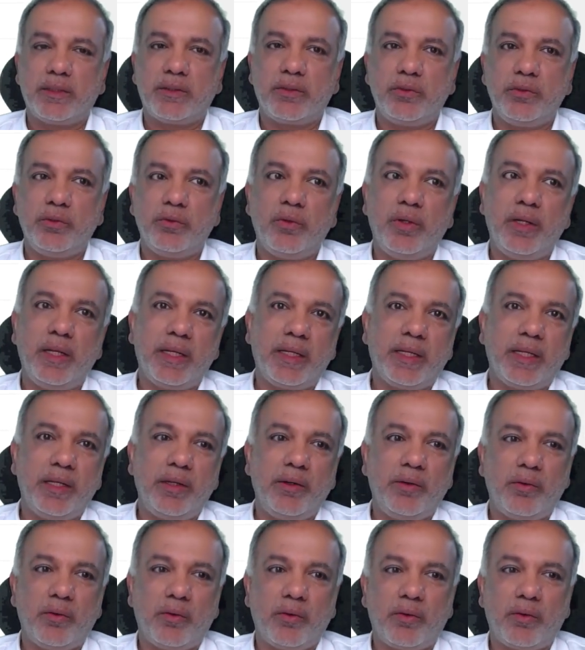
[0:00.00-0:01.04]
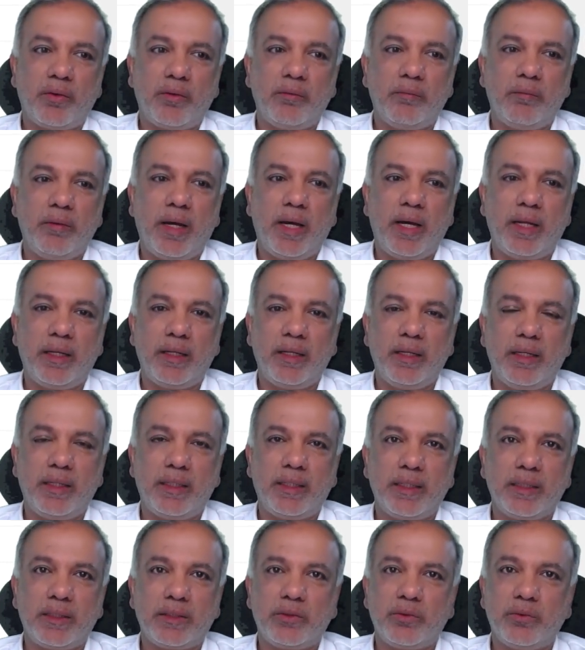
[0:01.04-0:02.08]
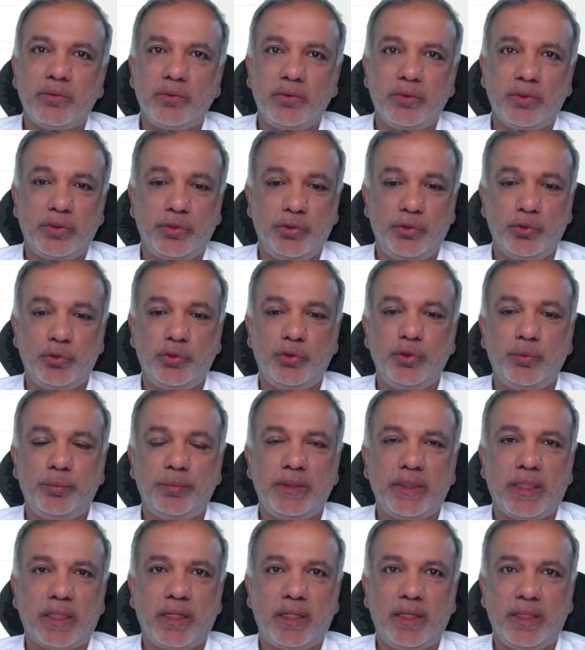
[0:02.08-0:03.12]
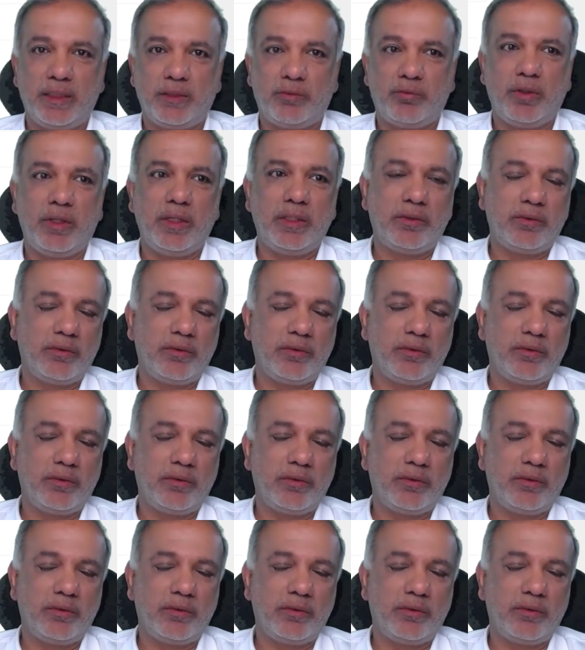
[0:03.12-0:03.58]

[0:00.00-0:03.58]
So you're linking your analytics to your YouTube channel as well.